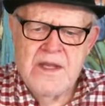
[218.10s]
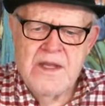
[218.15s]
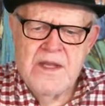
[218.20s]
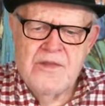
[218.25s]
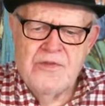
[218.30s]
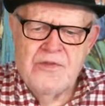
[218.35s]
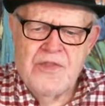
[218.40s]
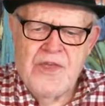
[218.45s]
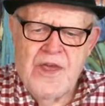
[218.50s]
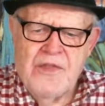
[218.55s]

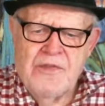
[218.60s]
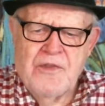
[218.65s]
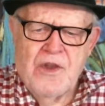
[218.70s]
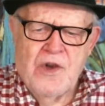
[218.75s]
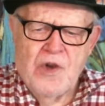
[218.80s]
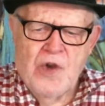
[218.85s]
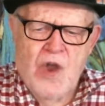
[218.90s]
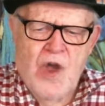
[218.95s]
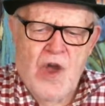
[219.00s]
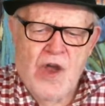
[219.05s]
Then the
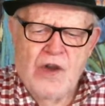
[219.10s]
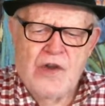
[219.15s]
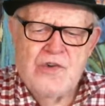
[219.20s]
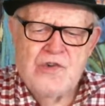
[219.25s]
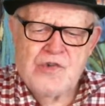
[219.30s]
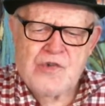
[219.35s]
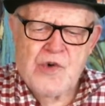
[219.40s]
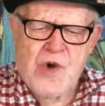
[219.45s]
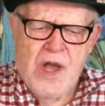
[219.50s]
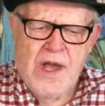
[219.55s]
long
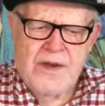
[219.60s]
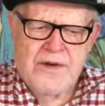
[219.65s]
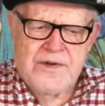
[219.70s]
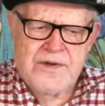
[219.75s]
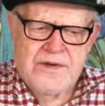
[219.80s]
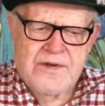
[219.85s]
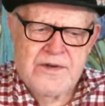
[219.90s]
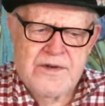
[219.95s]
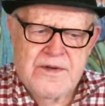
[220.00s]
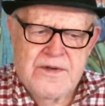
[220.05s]

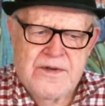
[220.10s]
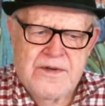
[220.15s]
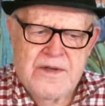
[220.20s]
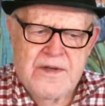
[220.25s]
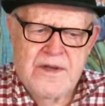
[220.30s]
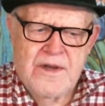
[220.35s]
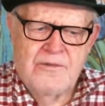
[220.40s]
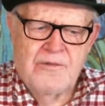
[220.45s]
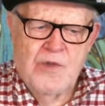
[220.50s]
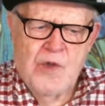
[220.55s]
drought
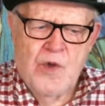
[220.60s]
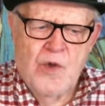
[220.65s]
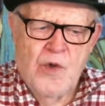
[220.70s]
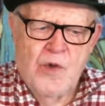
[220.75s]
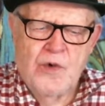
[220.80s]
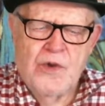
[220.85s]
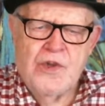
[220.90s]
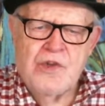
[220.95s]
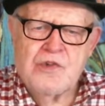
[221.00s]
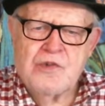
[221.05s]
of the
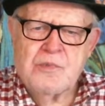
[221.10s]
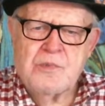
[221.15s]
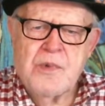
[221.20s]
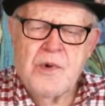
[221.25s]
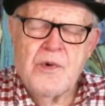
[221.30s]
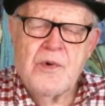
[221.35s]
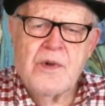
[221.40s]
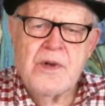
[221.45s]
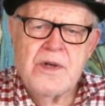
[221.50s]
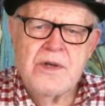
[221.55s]
Holy
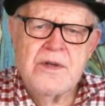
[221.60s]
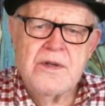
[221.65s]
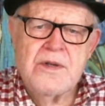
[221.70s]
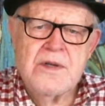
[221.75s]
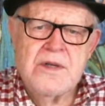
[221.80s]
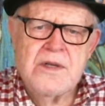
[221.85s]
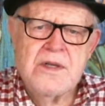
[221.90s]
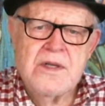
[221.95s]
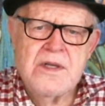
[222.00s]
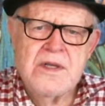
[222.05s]
Spirit,
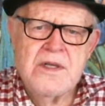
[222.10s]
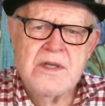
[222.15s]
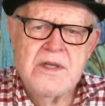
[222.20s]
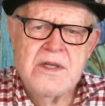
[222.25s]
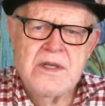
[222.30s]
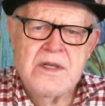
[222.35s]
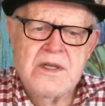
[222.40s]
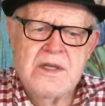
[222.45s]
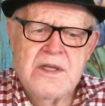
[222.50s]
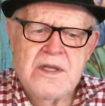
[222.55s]

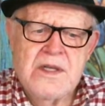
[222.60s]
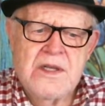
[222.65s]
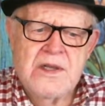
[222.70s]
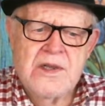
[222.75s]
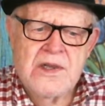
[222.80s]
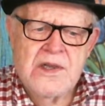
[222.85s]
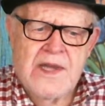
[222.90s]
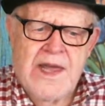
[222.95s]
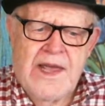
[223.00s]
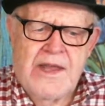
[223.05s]

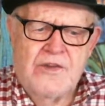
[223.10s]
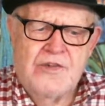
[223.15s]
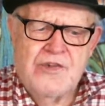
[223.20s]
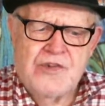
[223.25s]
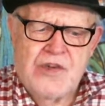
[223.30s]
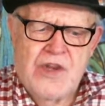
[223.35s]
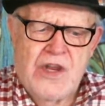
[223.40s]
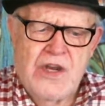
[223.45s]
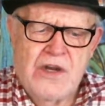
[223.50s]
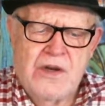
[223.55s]

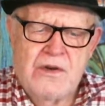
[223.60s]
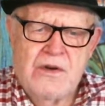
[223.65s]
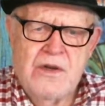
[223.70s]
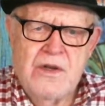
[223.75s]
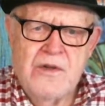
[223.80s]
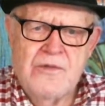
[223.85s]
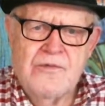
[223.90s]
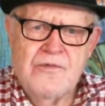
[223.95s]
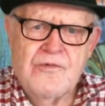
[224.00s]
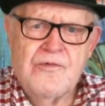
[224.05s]
lasting
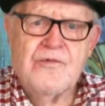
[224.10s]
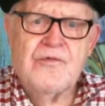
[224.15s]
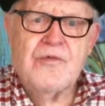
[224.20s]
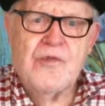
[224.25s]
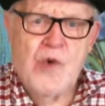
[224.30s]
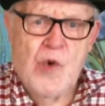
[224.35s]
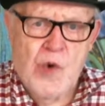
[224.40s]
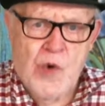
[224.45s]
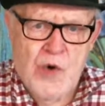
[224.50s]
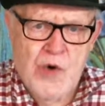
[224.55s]

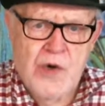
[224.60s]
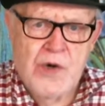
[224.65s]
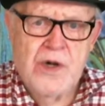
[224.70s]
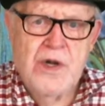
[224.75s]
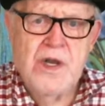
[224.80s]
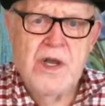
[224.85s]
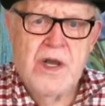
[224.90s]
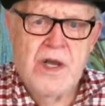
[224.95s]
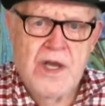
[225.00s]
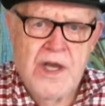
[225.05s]

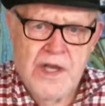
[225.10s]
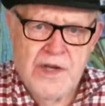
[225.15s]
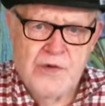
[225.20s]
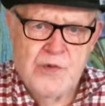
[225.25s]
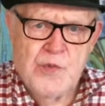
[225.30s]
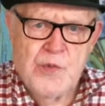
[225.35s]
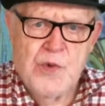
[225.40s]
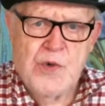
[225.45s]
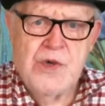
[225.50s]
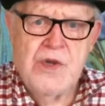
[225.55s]

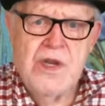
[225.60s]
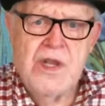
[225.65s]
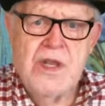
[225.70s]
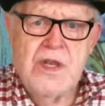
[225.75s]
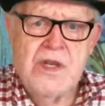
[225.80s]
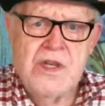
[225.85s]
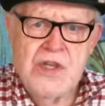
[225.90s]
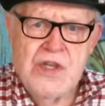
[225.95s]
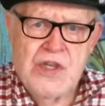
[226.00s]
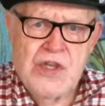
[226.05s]
400
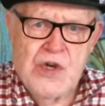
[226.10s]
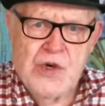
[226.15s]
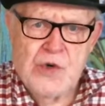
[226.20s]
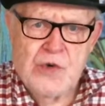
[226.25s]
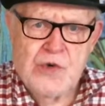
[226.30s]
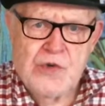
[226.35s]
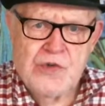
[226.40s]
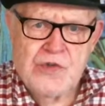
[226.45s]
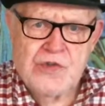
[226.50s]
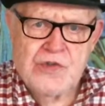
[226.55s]

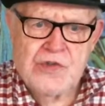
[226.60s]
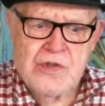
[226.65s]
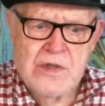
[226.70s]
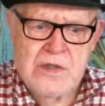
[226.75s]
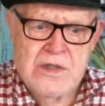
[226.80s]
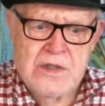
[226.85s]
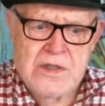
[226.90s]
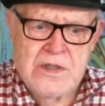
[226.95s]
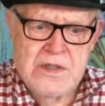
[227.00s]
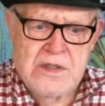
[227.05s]
years,
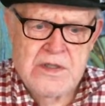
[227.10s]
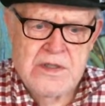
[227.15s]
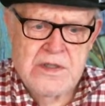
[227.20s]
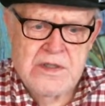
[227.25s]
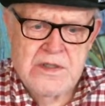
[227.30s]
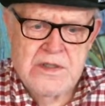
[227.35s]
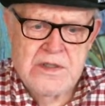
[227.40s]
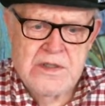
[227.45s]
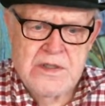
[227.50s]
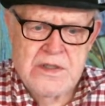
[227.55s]

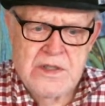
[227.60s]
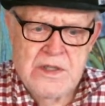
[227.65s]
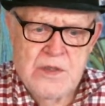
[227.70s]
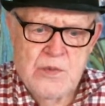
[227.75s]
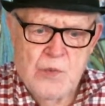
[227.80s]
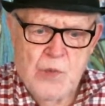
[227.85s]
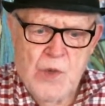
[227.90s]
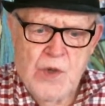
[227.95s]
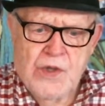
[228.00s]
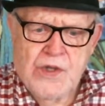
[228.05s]

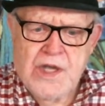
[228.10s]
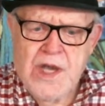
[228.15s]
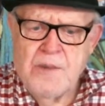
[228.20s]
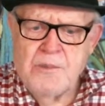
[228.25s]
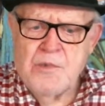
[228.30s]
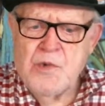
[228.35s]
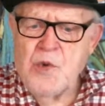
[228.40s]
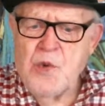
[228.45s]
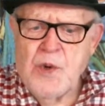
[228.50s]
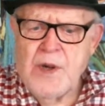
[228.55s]
will
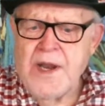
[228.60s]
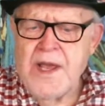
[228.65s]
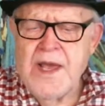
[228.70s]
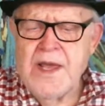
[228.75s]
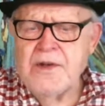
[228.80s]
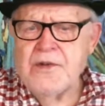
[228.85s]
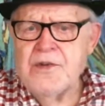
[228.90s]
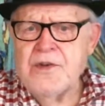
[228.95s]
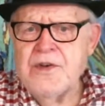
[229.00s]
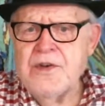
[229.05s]
come to an
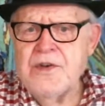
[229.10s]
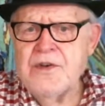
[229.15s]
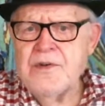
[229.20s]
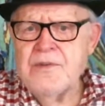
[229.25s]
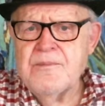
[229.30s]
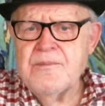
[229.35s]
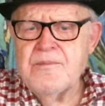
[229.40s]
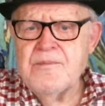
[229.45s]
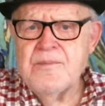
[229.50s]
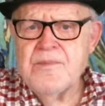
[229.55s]
end
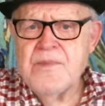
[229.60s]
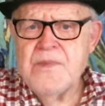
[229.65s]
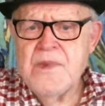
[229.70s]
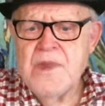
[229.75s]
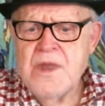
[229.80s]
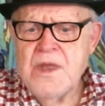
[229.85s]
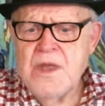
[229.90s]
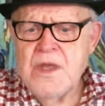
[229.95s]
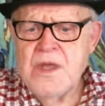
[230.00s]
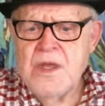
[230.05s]

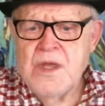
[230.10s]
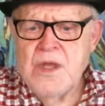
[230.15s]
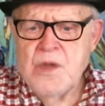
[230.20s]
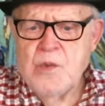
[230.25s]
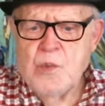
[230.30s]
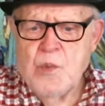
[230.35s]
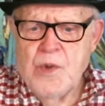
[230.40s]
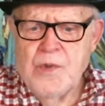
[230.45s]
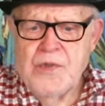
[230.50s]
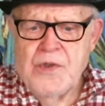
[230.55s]

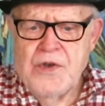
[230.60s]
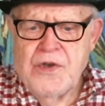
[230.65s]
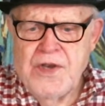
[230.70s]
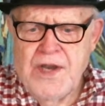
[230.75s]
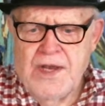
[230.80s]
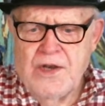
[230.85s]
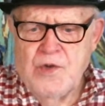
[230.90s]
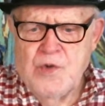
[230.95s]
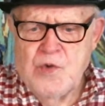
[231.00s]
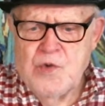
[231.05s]
with the
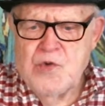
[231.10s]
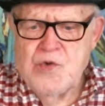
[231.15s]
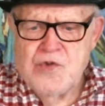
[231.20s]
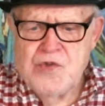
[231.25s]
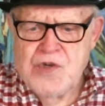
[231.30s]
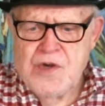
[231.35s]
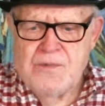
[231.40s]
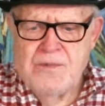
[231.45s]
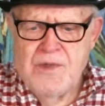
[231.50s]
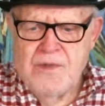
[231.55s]

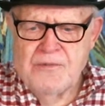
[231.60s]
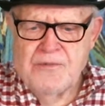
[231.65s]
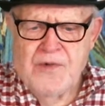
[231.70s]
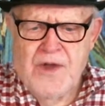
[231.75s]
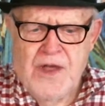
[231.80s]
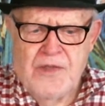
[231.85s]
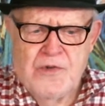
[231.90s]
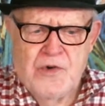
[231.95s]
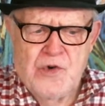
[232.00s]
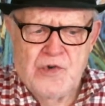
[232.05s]
deluge of the
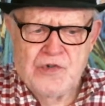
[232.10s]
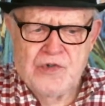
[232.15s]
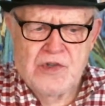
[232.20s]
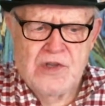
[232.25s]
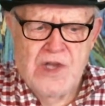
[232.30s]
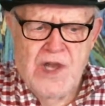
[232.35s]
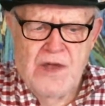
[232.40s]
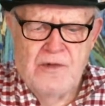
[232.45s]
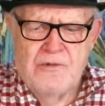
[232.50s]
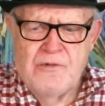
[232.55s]
Father's
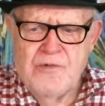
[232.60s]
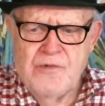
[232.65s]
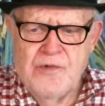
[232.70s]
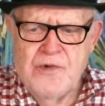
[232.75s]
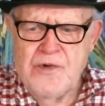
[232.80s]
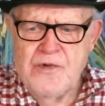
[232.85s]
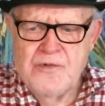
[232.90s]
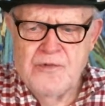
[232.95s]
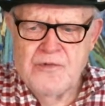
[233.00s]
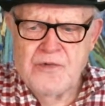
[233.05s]
love
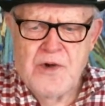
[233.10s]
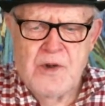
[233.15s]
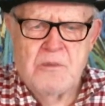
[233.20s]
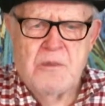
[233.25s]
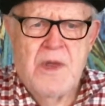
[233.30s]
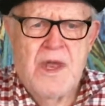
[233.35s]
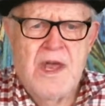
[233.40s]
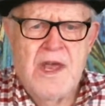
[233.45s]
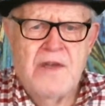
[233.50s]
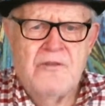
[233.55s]
from
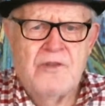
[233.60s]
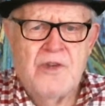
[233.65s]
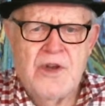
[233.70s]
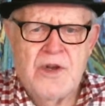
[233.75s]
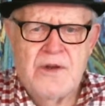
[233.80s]
heaven